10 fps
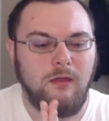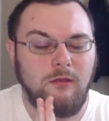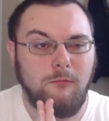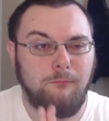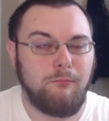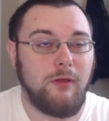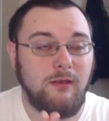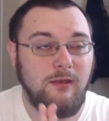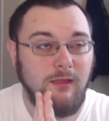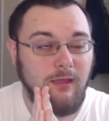
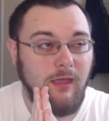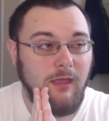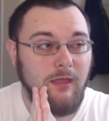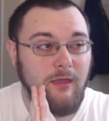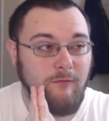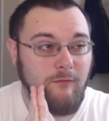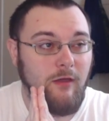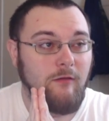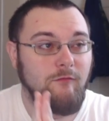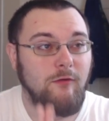depending if
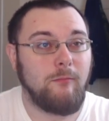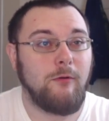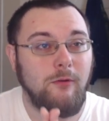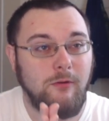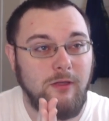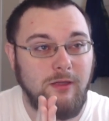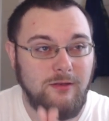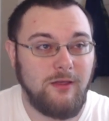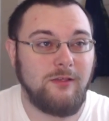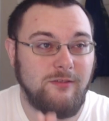Fubuki
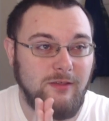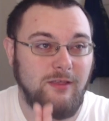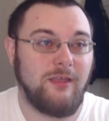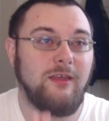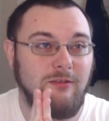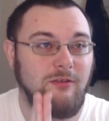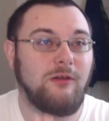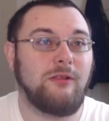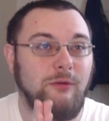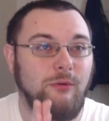doesn't get
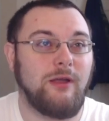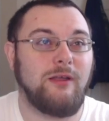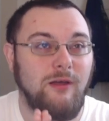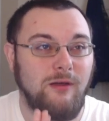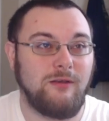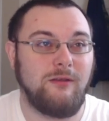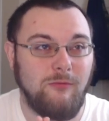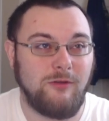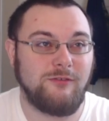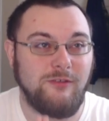totally retconned in
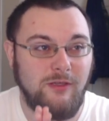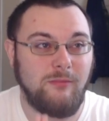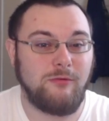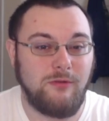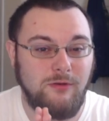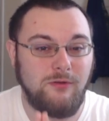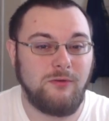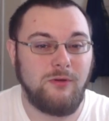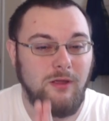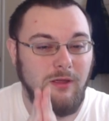what she's able to
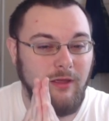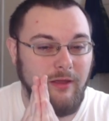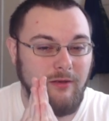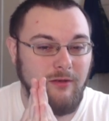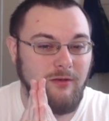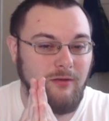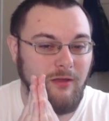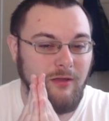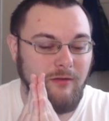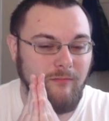do in
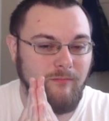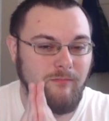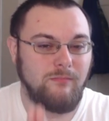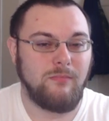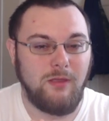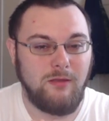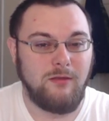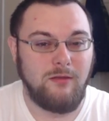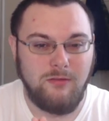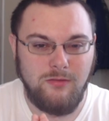
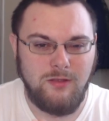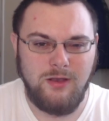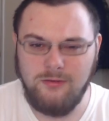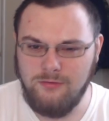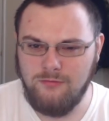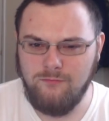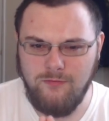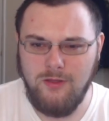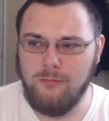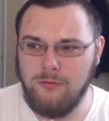the next
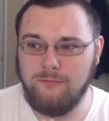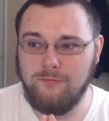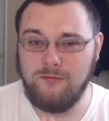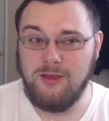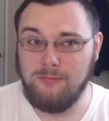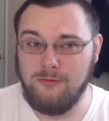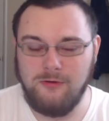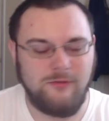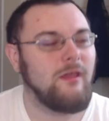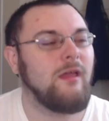couple of chapters,